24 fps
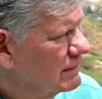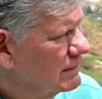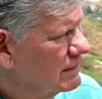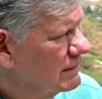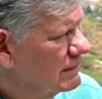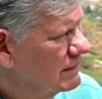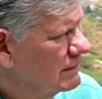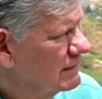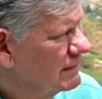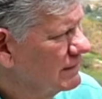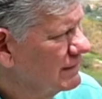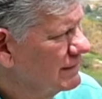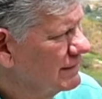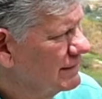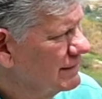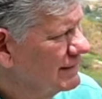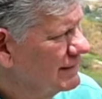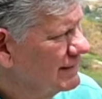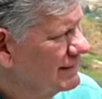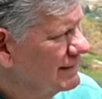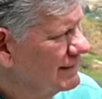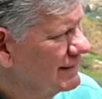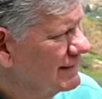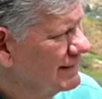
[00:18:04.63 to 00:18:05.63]

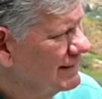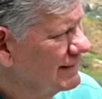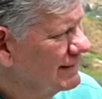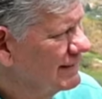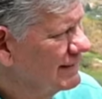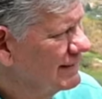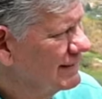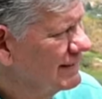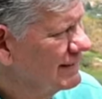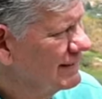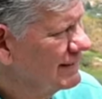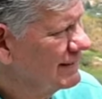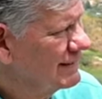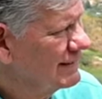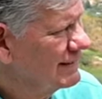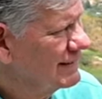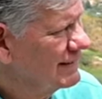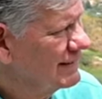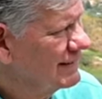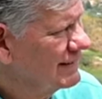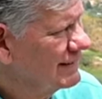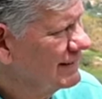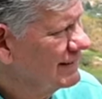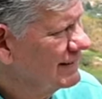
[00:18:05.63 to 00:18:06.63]

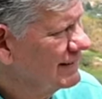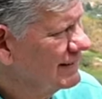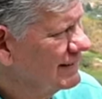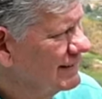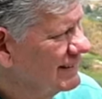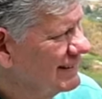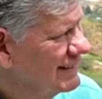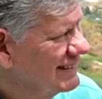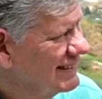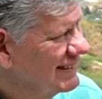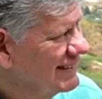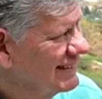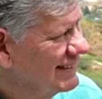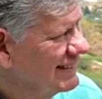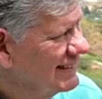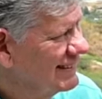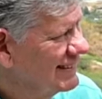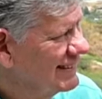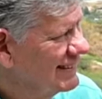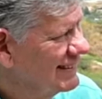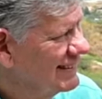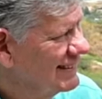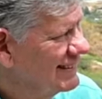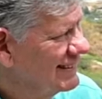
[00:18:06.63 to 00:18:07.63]

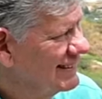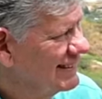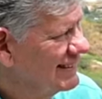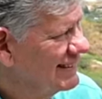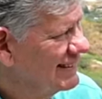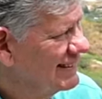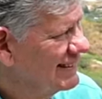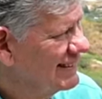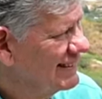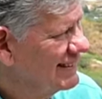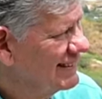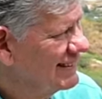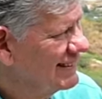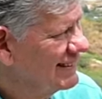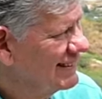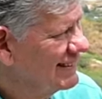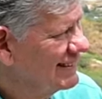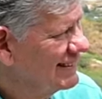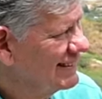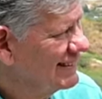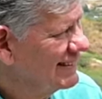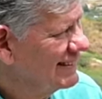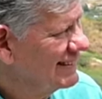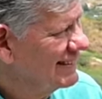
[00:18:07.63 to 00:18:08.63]

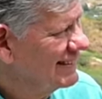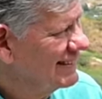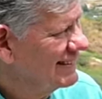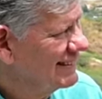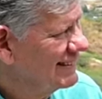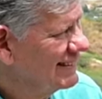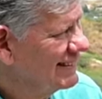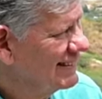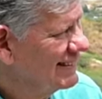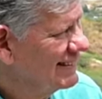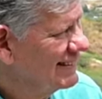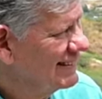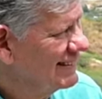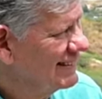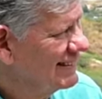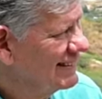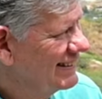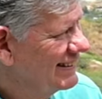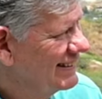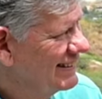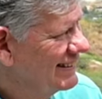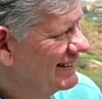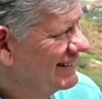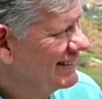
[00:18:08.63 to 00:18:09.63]

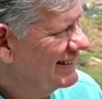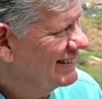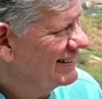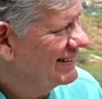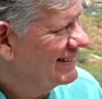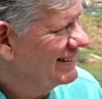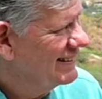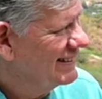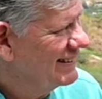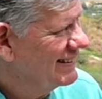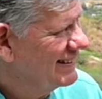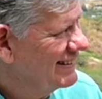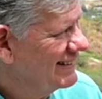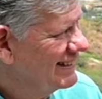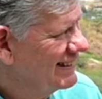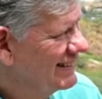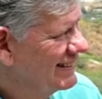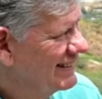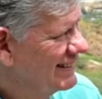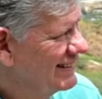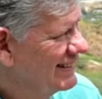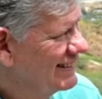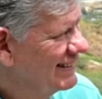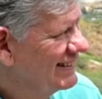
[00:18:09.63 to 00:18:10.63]

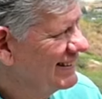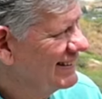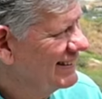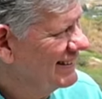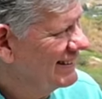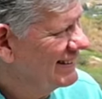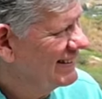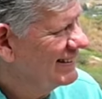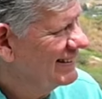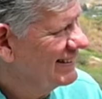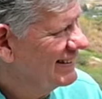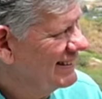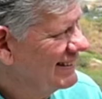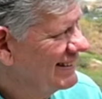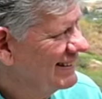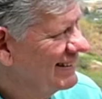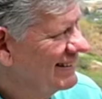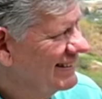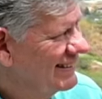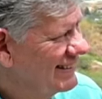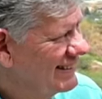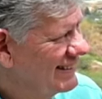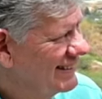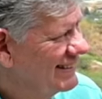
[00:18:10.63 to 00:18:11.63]

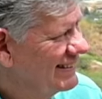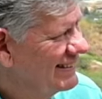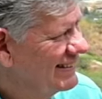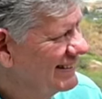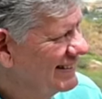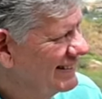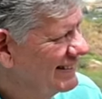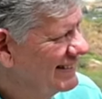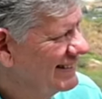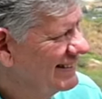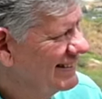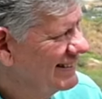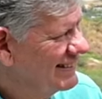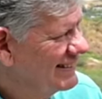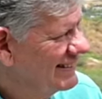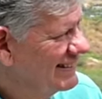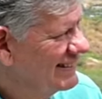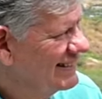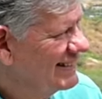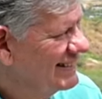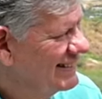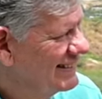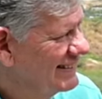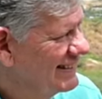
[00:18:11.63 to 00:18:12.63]
(not speaking)